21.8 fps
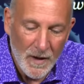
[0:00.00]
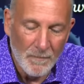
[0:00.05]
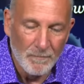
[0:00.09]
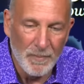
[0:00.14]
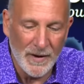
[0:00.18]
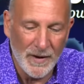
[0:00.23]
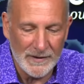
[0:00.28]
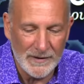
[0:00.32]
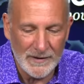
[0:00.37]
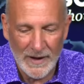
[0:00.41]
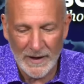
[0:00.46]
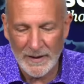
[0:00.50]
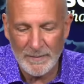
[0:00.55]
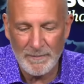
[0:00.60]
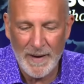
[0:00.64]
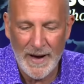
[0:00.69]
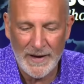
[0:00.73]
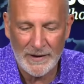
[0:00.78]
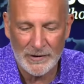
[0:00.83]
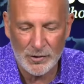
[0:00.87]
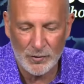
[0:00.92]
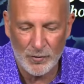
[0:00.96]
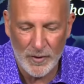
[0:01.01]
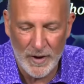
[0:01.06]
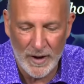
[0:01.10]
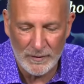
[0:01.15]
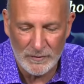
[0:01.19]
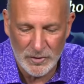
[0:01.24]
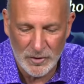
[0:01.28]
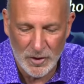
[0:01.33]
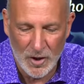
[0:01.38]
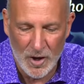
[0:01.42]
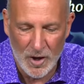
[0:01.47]
But getting back to what I
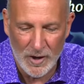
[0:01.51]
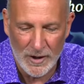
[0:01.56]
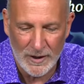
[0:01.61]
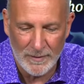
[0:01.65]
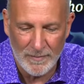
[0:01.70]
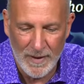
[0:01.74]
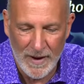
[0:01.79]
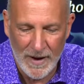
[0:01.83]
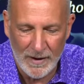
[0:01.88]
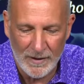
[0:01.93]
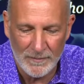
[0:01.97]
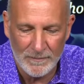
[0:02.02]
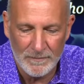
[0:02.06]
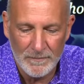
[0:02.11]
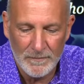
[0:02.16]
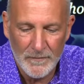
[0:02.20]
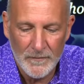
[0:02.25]
was talking about